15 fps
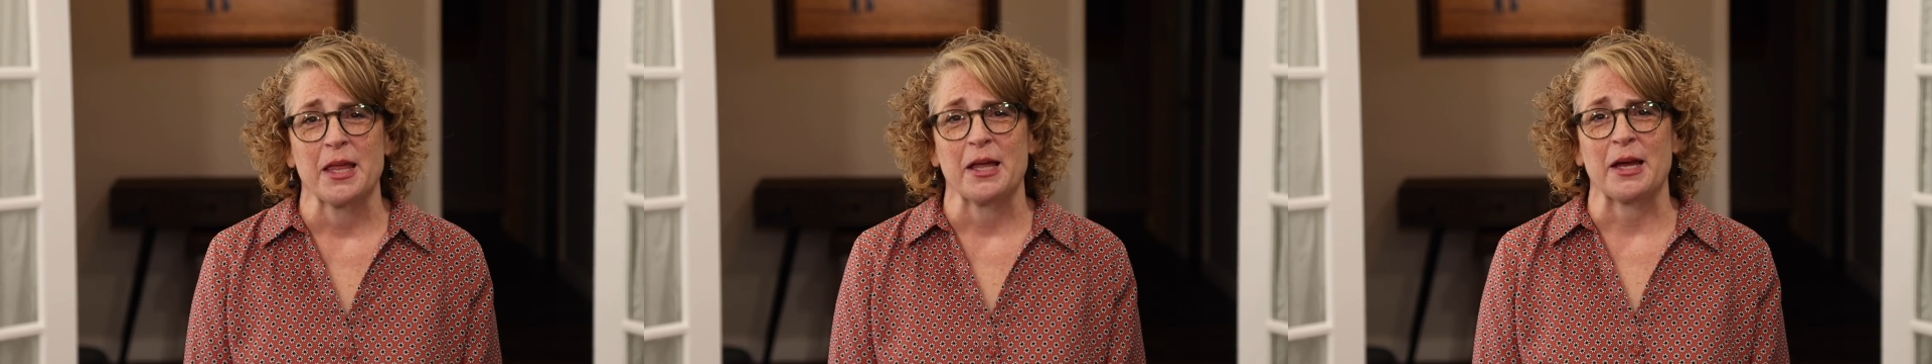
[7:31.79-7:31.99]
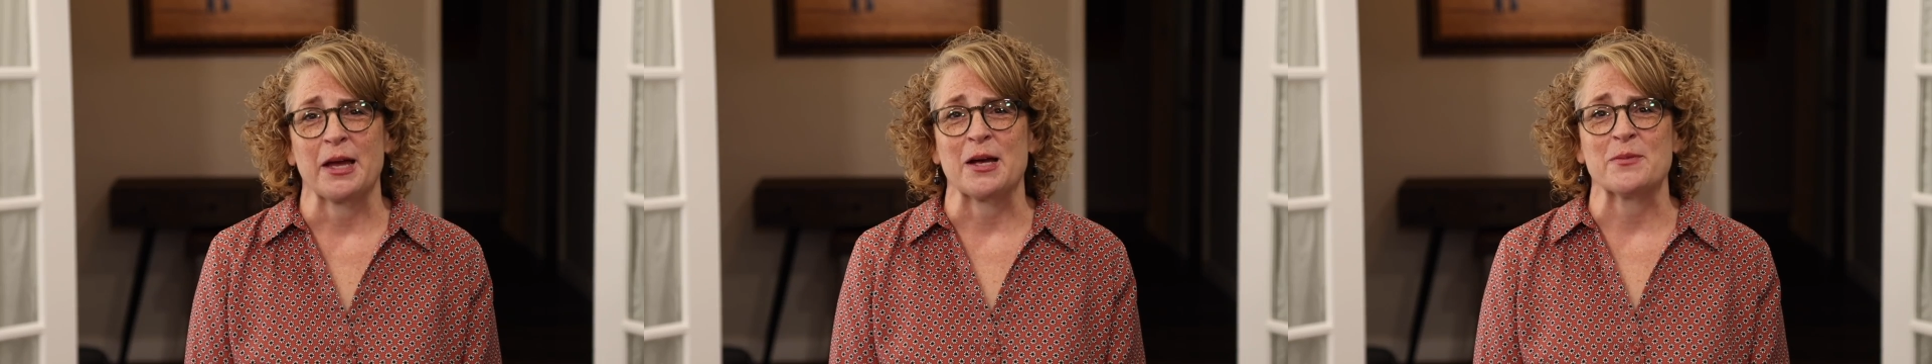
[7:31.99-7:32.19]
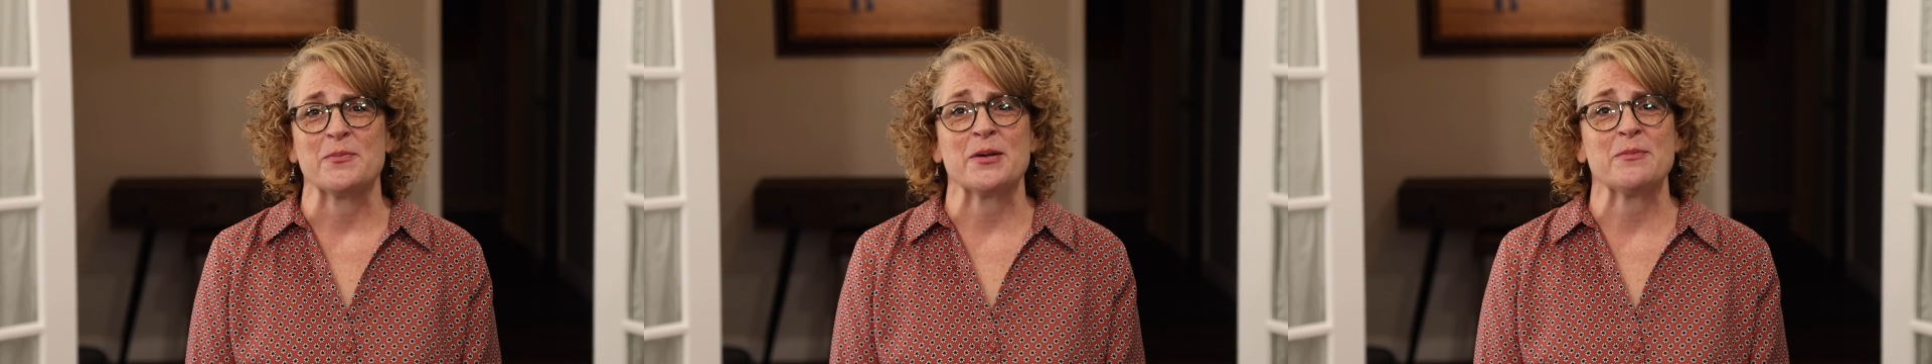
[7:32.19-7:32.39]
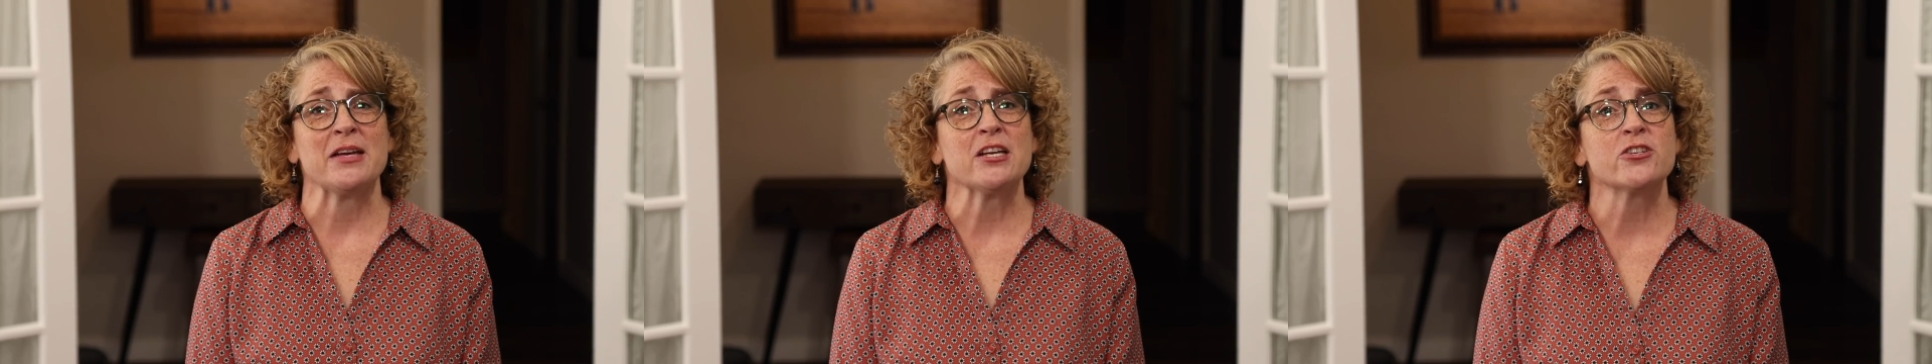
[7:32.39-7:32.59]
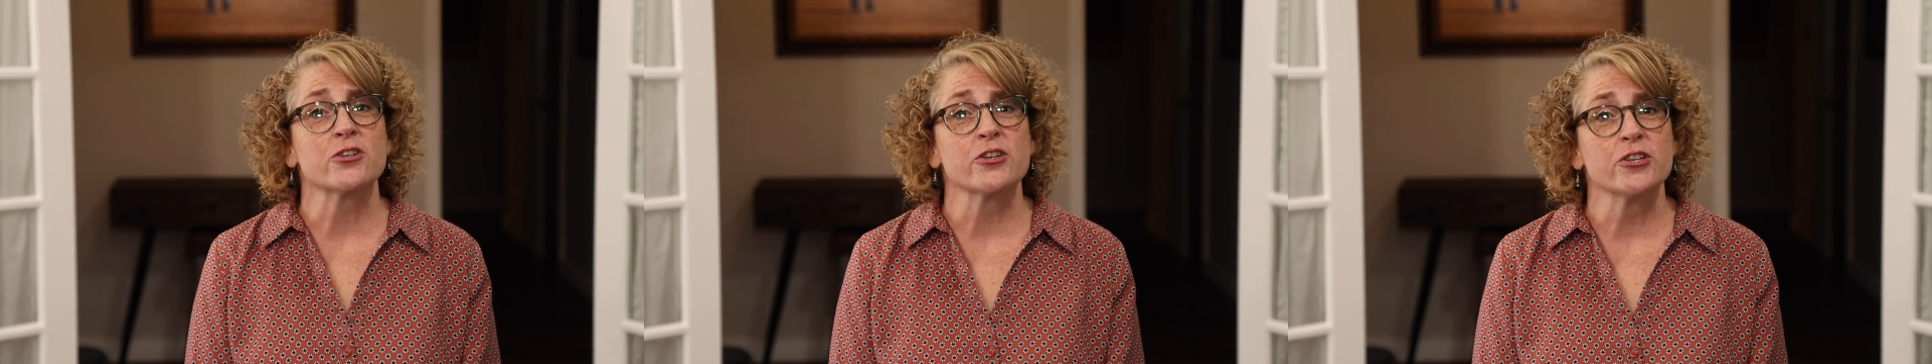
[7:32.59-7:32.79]
but
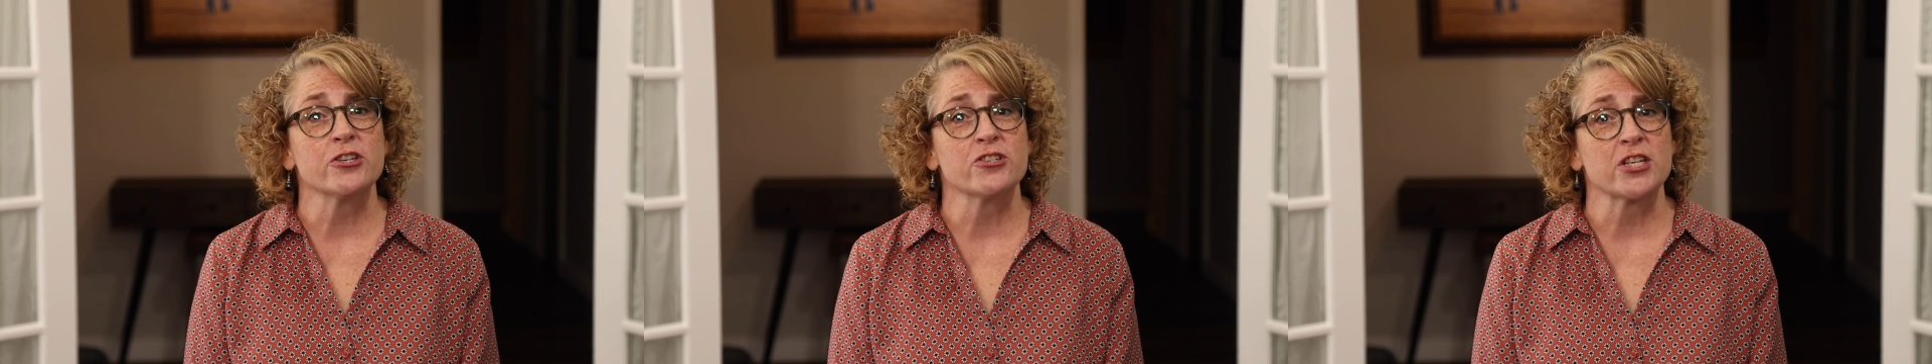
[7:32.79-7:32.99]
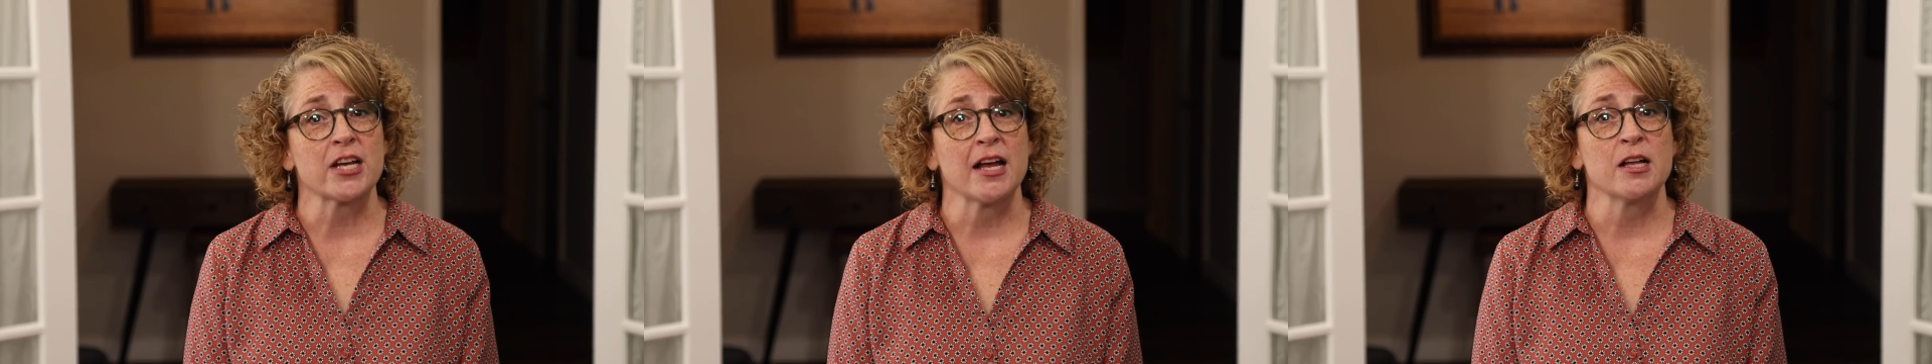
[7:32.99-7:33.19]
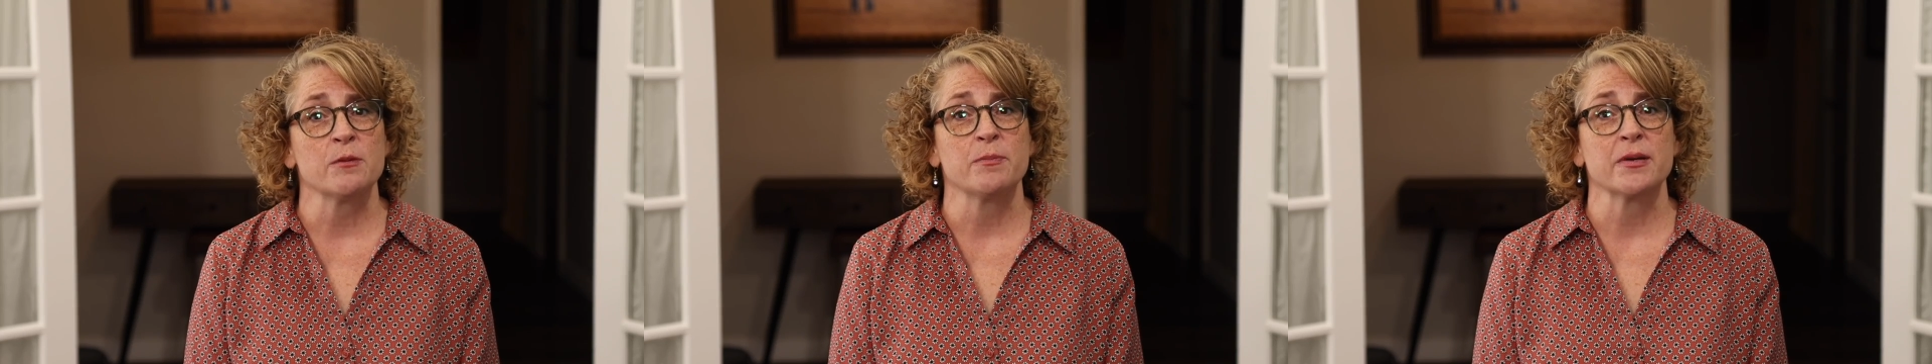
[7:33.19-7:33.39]
make sure your child